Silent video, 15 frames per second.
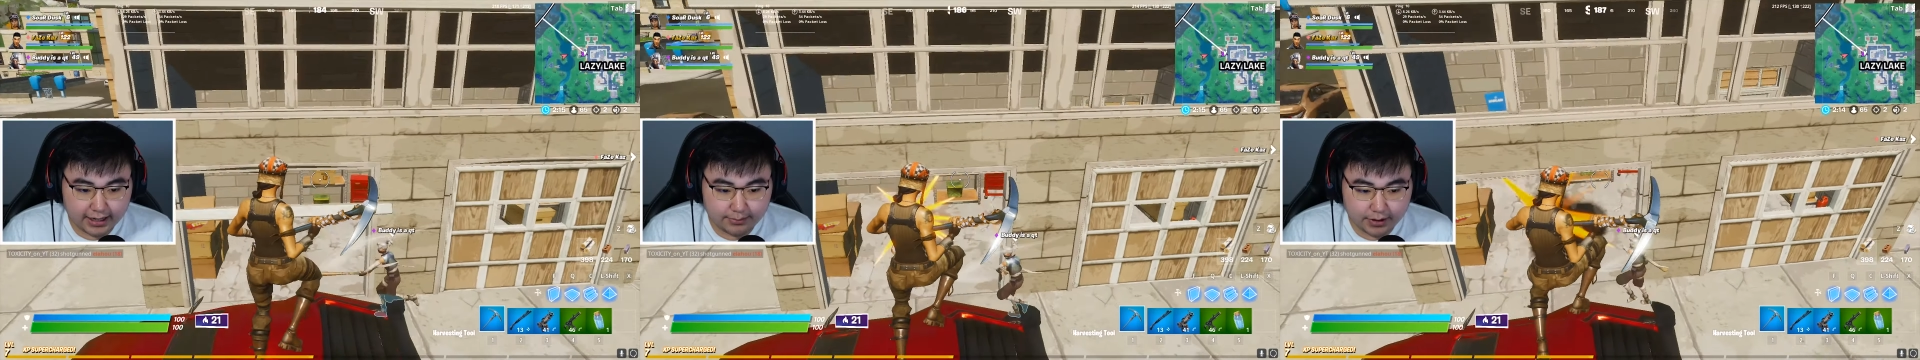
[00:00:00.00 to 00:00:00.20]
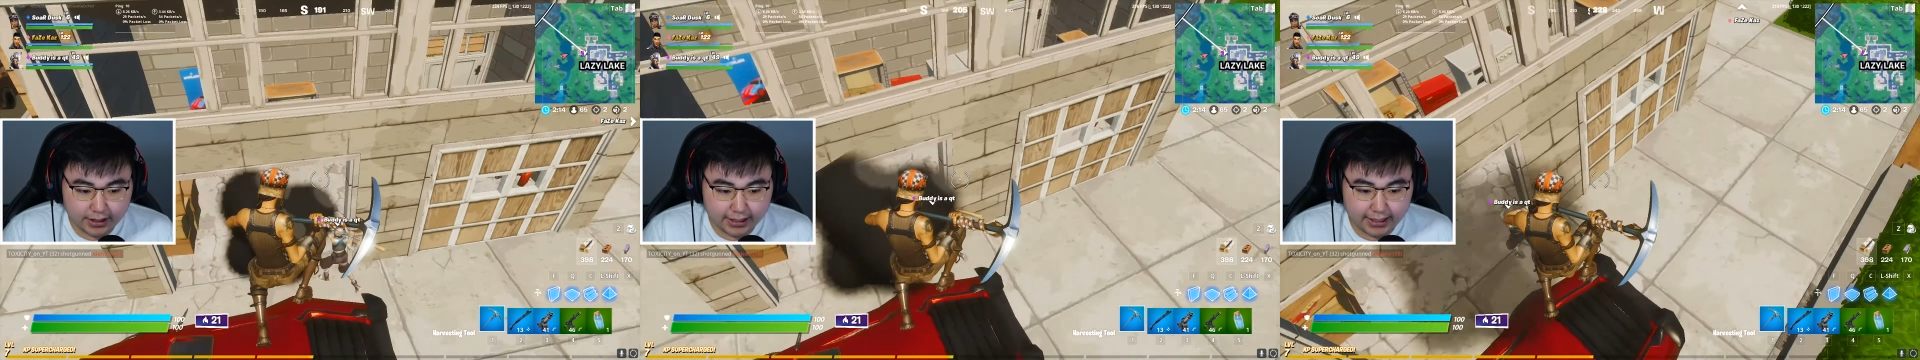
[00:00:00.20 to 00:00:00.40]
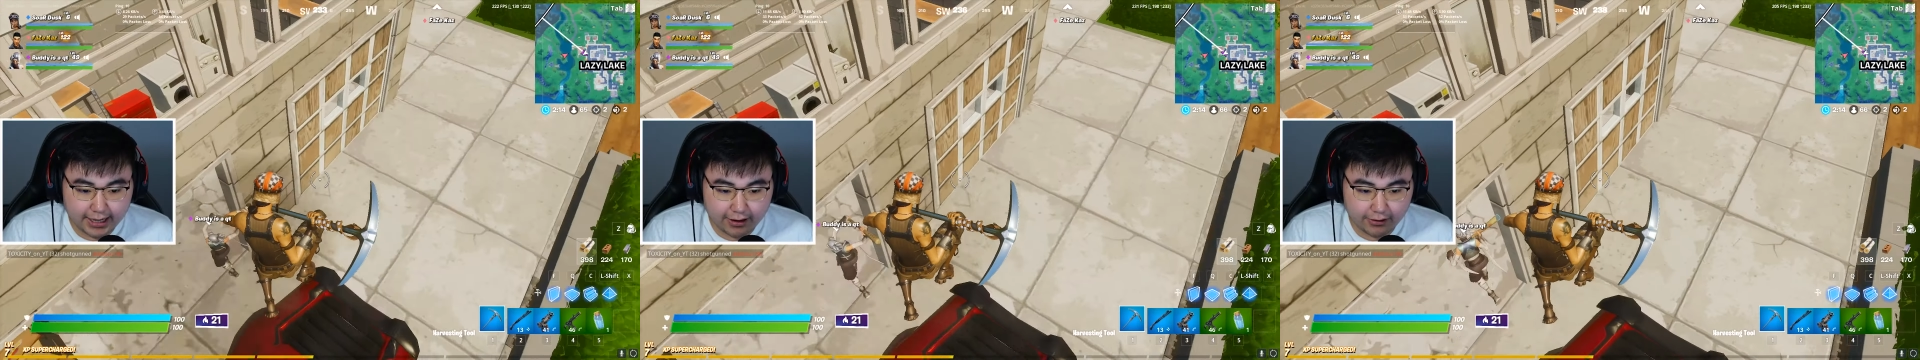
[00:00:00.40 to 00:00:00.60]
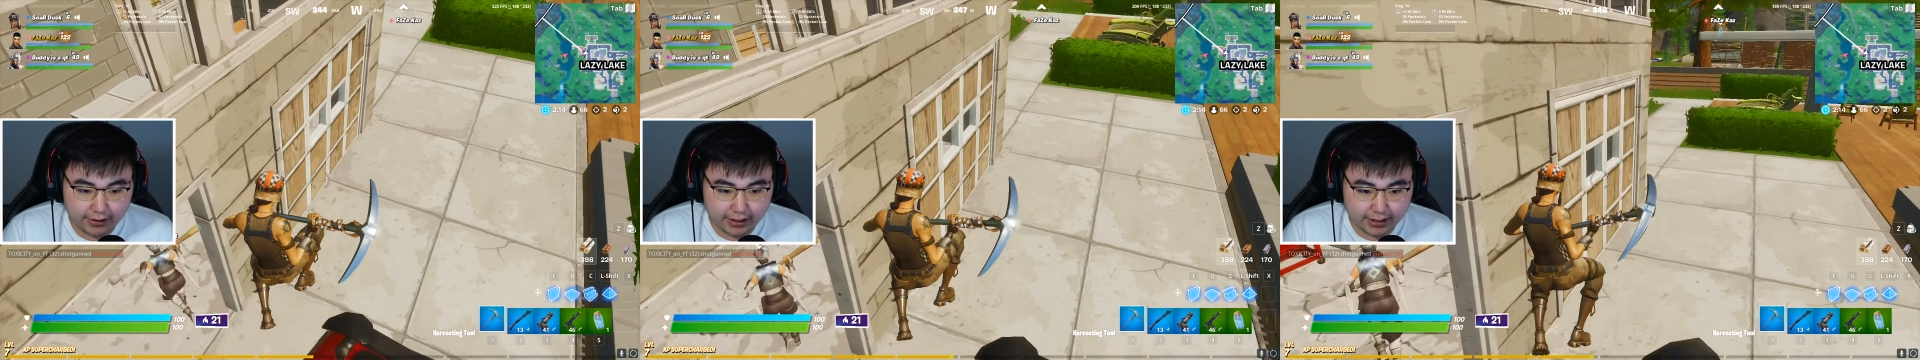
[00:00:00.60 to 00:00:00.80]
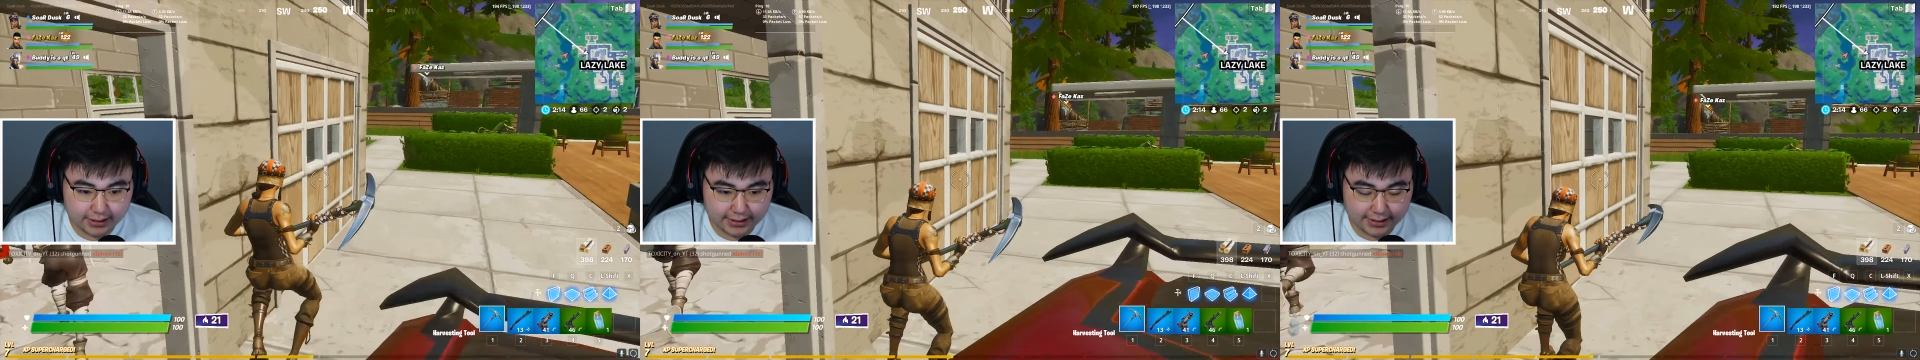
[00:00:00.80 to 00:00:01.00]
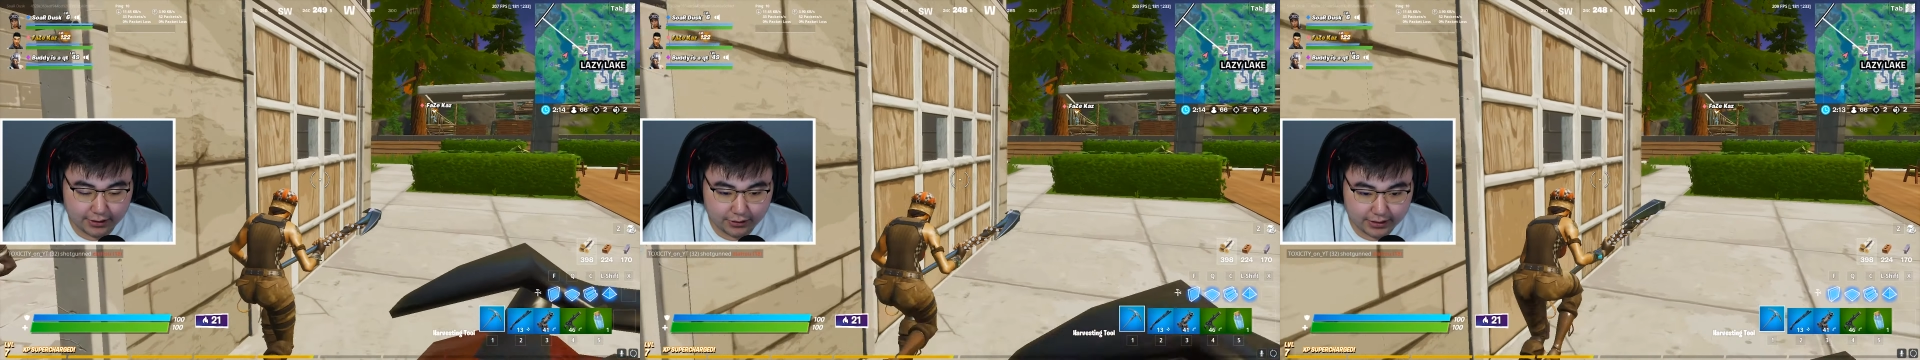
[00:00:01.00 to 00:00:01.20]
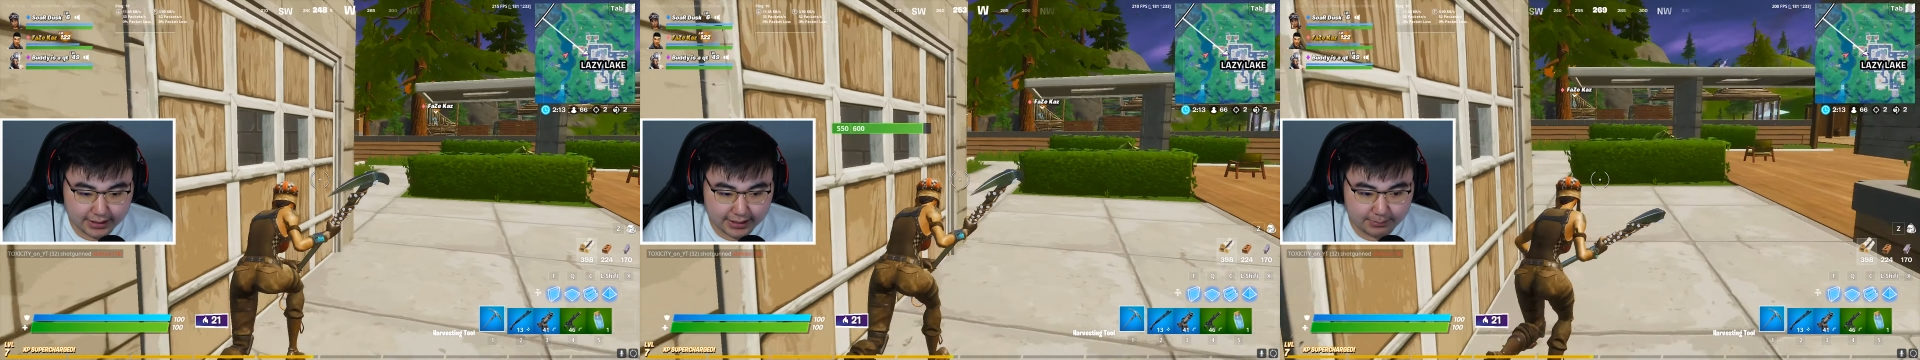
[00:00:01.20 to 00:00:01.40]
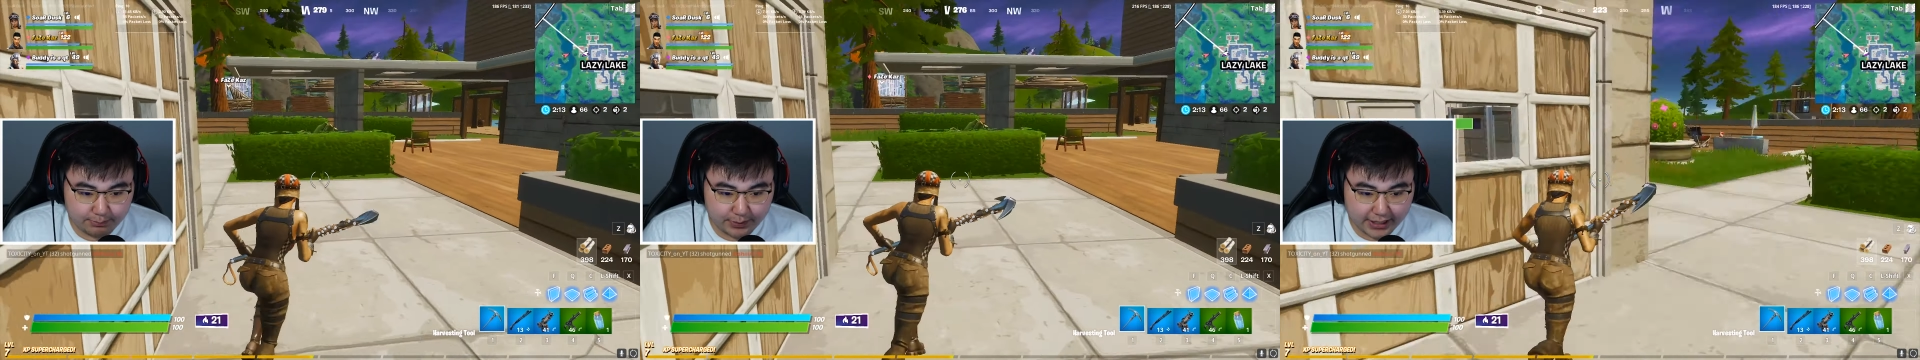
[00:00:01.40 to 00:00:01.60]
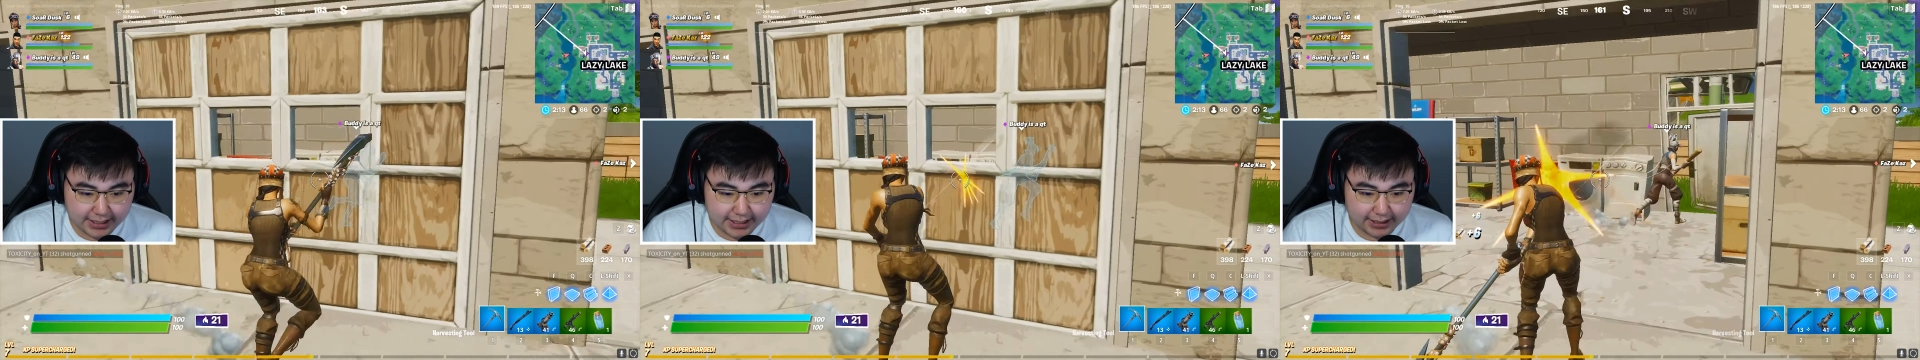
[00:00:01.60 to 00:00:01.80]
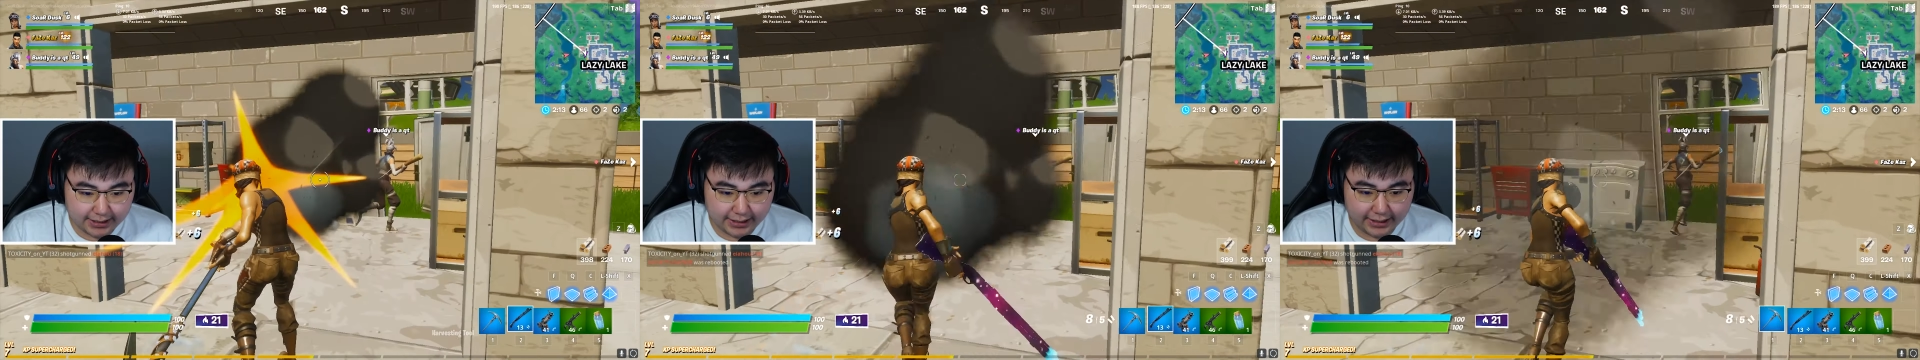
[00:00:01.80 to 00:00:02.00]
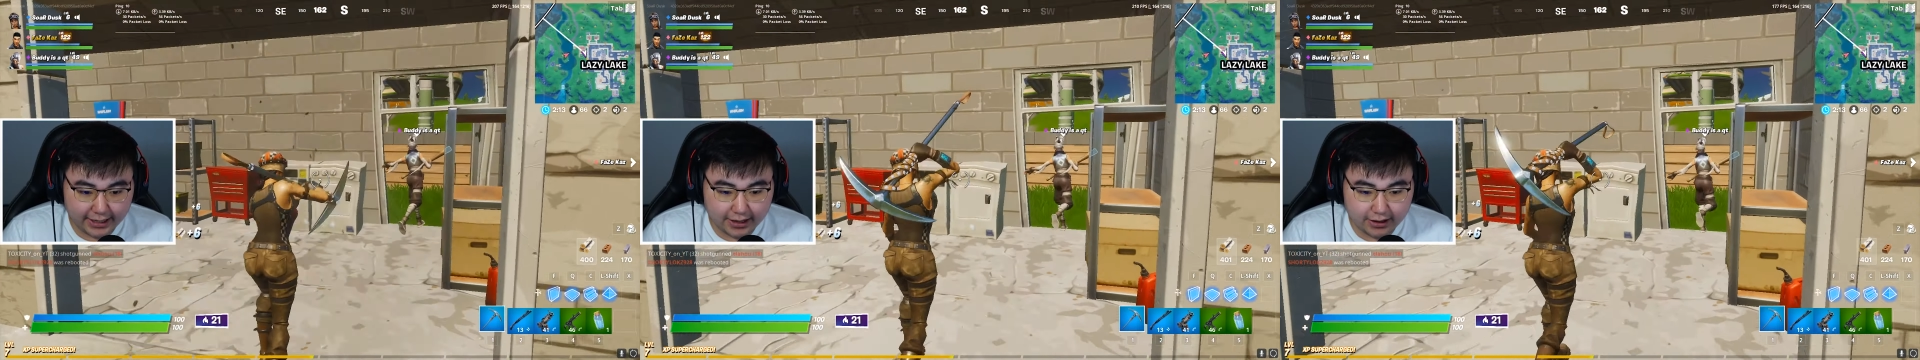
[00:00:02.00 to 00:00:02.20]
And I'm gonna carry us, so it's basically a